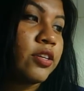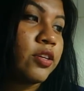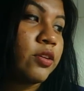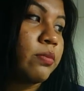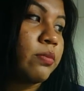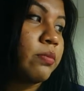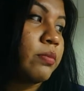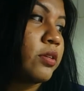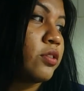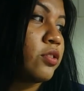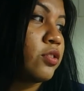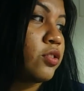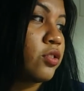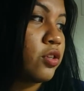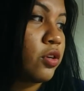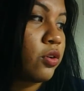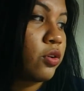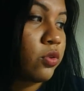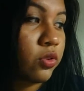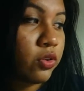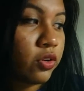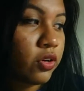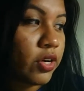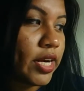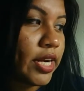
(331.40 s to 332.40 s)
you must
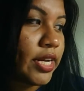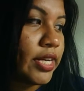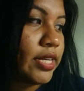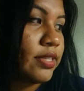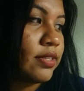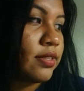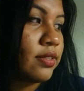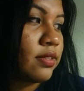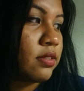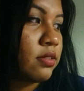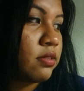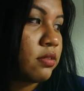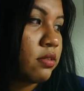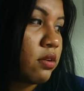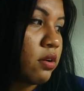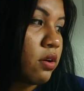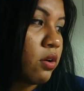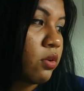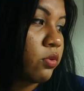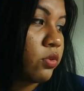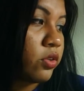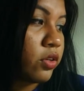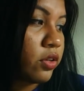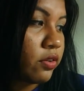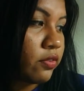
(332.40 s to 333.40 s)
show grace,
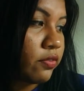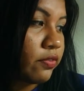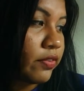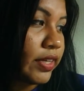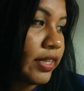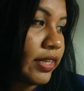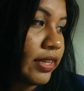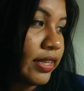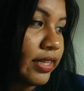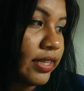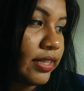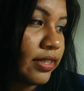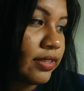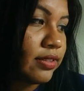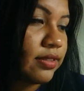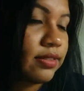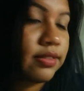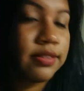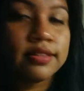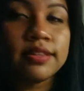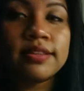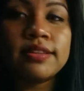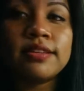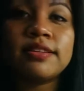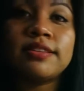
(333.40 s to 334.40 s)
own your feelings,
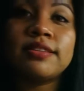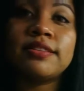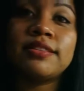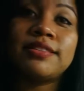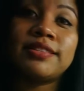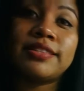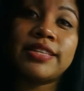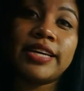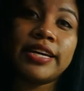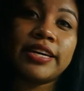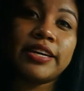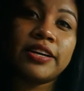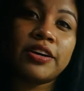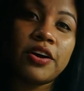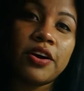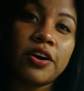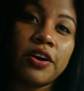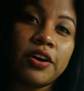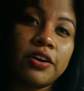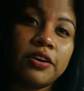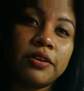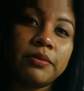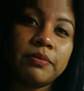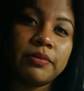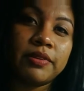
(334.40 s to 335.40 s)
stay
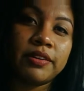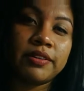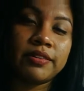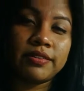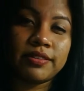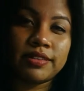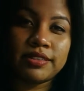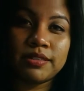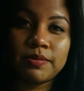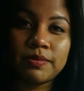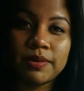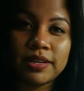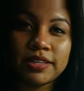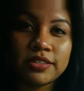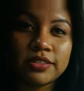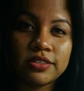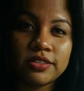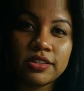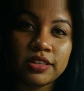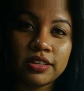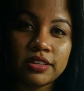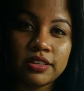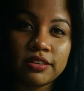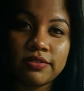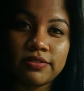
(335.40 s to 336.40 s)
calm,
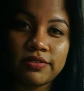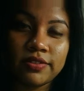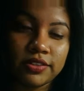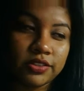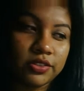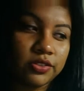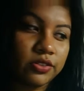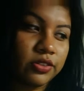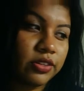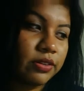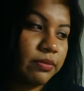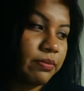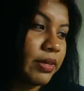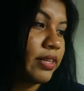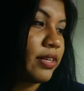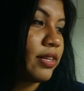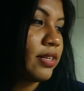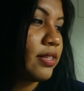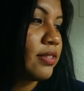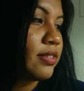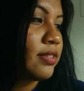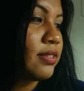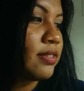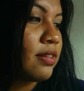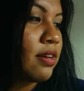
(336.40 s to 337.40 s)
especially the first 3
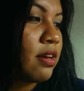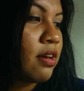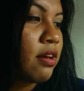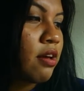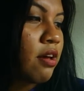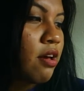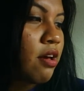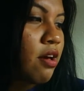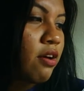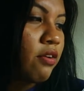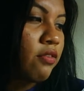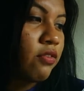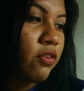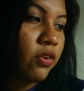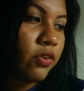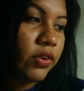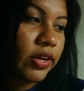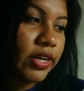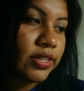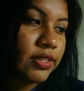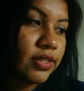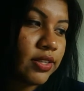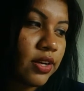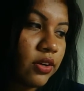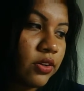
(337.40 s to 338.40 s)
minutes.
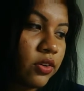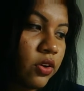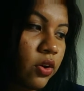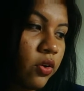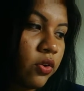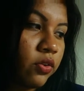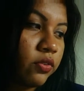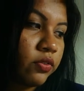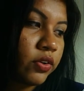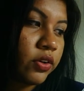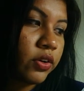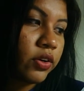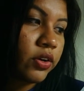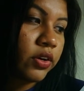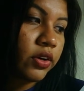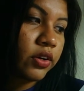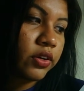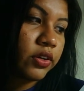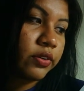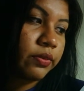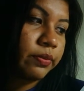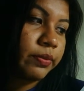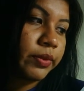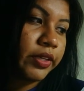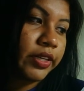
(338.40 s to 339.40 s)
Focus on overall
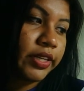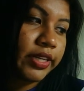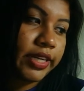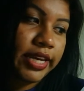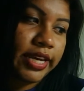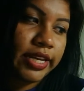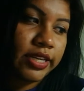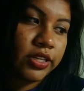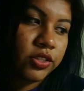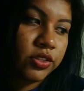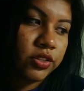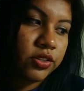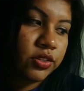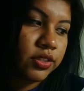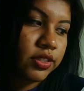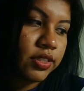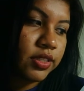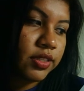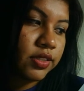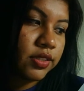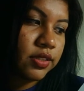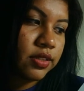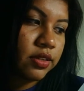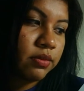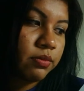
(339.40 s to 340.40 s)
communication
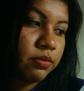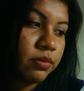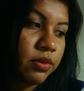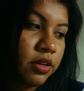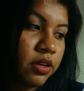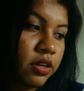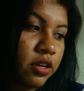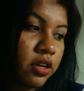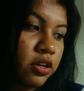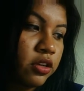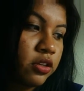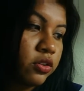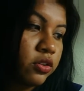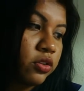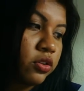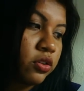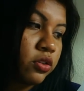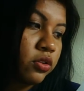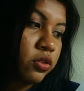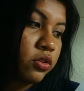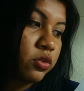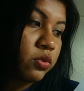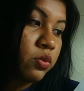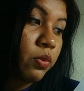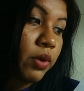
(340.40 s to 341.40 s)
system.
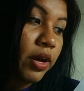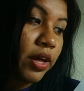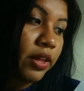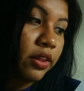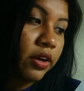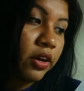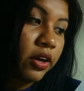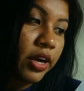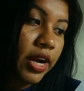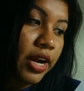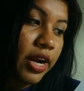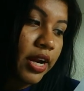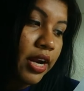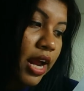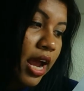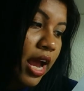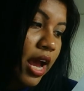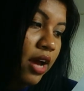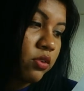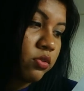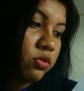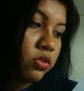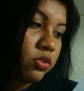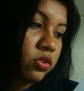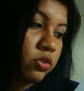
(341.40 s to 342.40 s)
Choose whether and
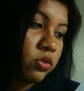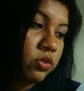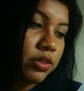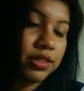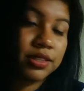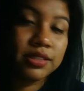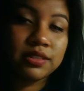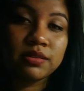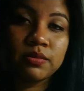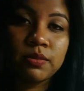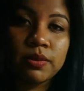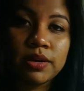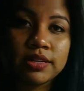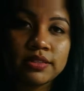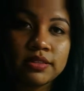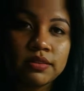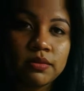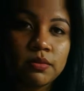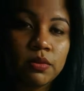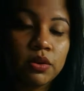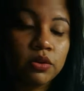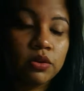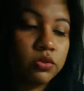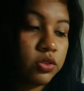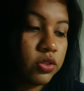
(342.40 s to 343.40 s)
how to express
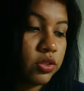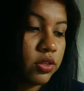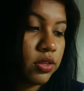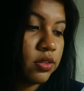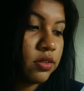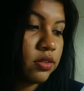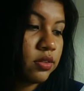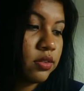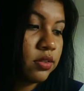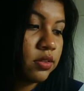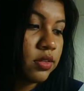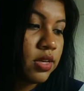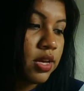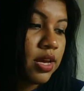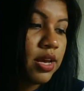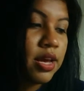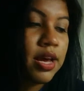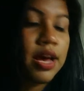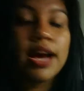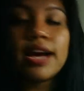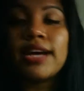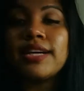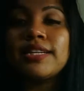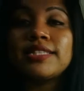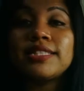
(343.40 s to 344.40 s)
emotions.
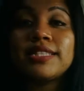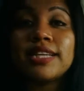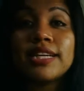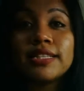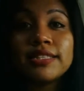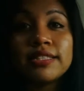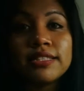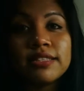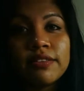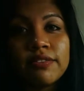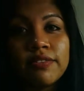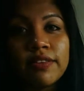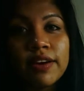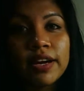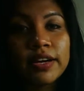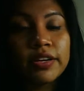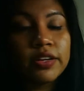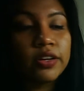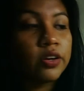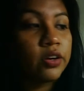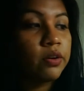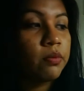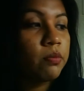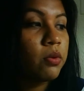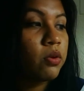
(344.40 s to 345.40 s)
Identify
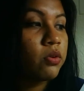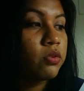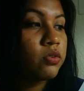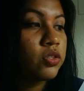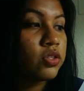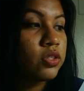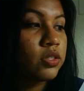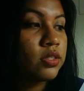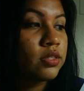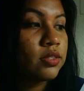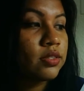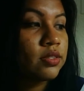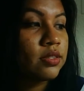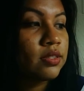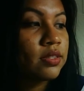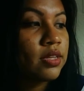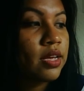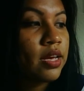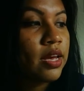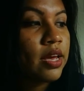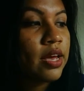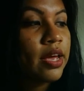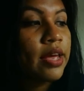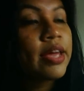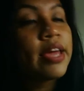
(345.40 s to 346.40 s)
your emotions.
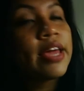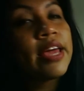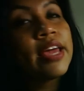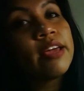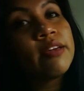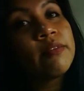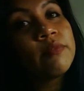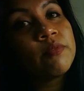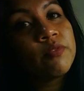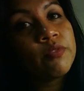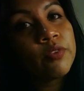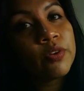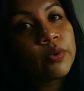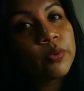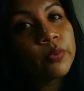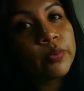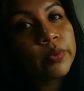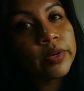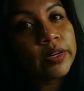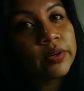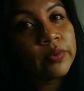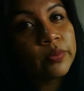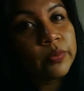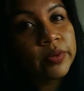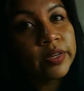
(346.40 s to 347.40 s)
Aim for
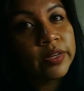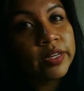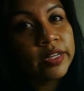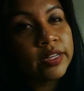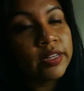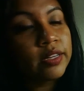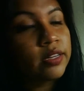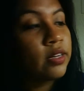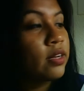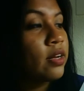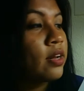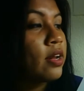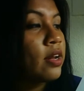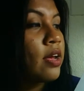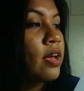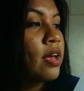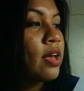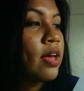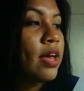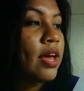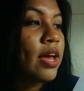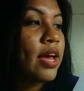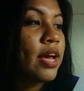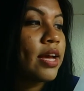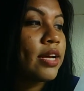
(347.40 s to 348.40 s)
win-win
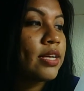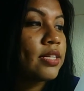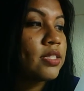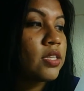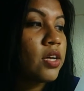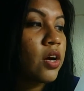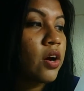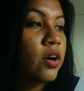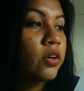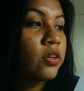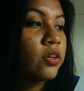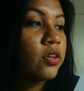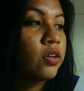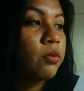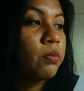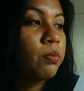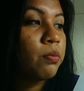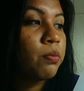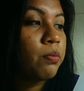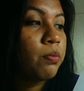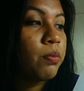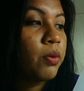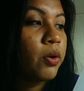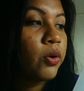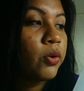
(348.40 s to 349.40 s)
and honor
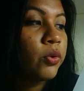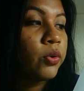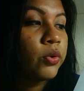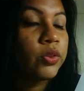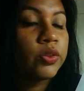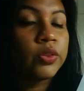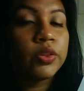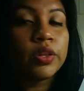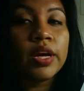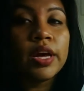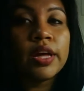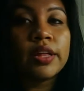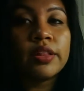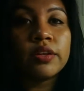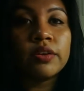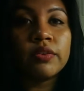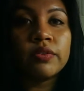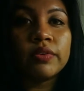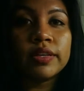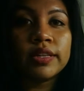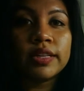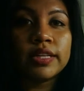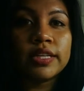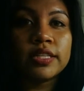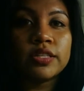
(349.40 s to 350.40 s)
both in the
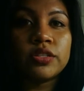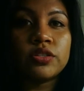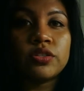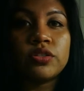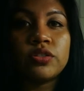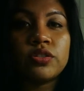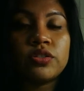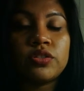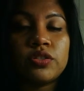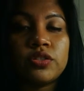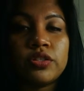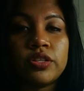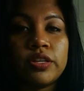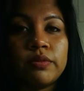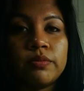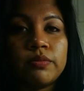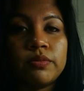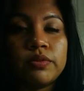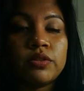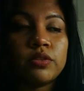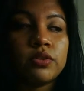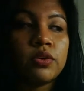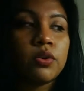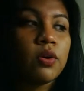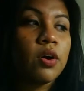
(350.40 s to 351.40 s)
relationship.
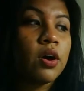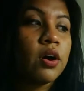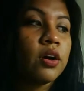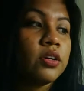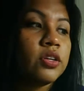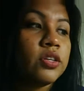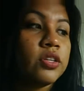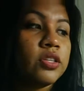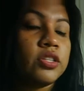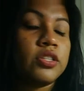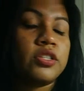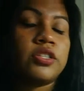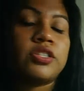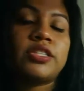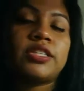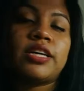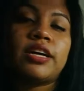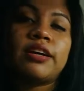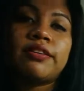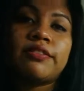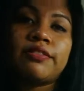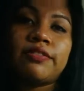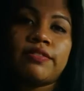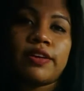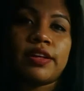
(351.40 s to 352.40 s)
So honor
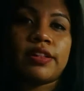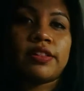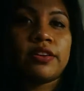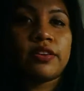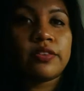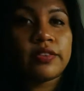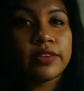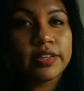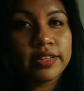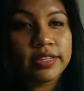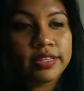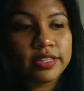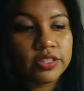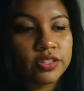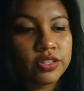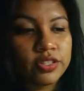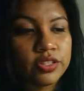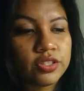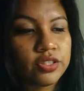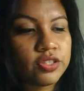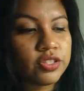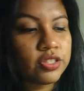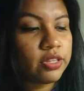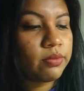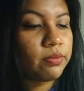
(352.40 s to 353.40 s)
yourself in the
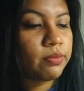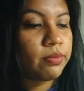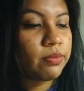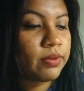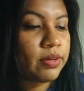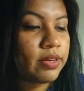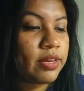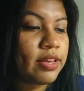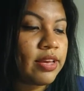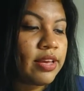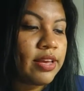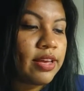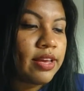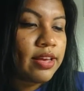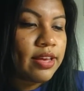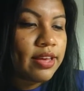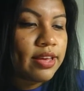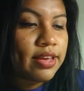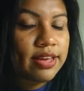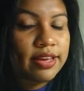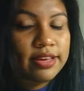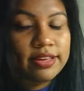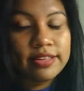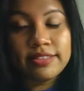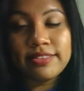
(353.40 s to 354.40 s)
relationship.
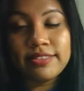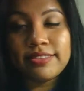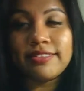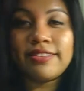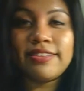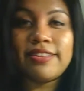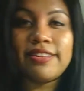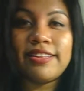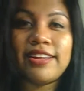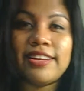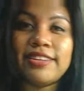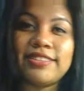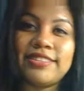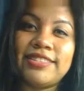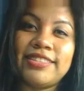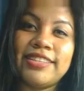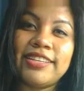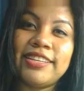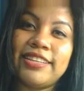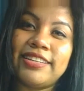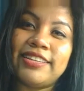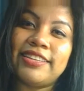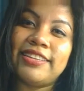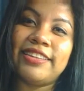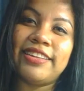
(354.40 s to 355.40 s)
And that's
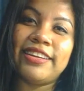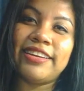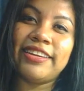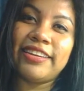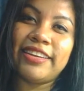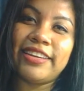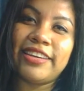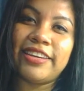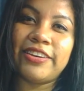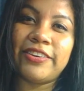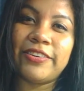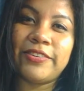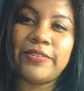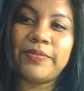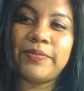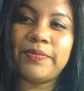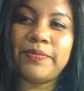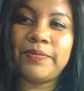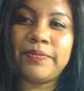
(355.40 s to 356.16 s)
it. Thank you.